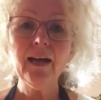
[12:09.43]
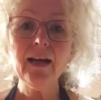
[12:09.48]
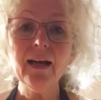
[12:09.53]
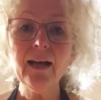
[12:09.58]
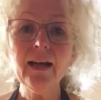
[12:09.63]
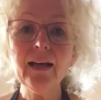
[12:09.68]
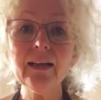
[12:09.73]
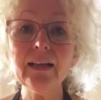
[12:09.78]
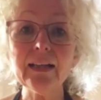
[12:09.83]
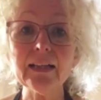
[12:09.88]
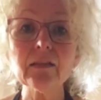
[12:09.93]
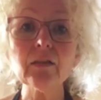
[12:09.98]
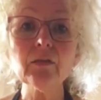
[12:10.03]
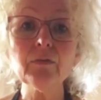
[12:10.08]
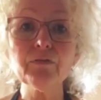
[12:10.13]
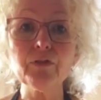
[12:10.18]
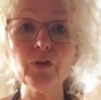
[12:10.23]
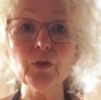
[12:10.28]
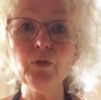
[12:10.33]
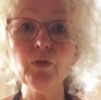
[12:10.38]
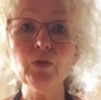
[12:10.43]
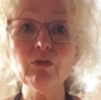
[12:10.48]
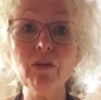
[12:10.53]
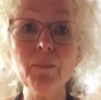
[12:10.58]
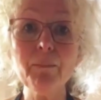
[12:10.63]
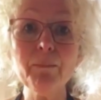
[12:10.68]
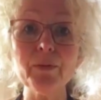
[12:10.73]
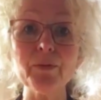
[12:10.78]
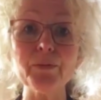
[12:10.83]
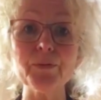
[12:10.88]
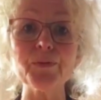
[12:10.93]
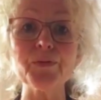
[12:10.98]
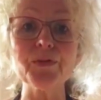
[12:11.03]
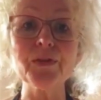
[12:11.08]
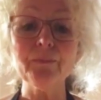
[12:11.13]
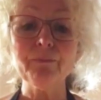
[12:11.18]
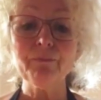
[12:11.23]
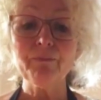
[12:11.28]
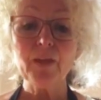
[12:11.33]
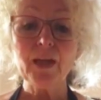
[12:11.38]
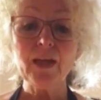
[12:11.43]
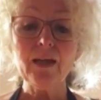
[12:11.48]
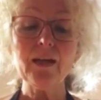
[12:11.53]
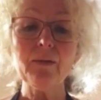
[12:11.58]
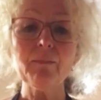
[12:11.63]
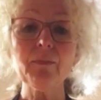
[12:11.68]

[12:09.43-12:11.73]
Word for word: our little fruit crumbles and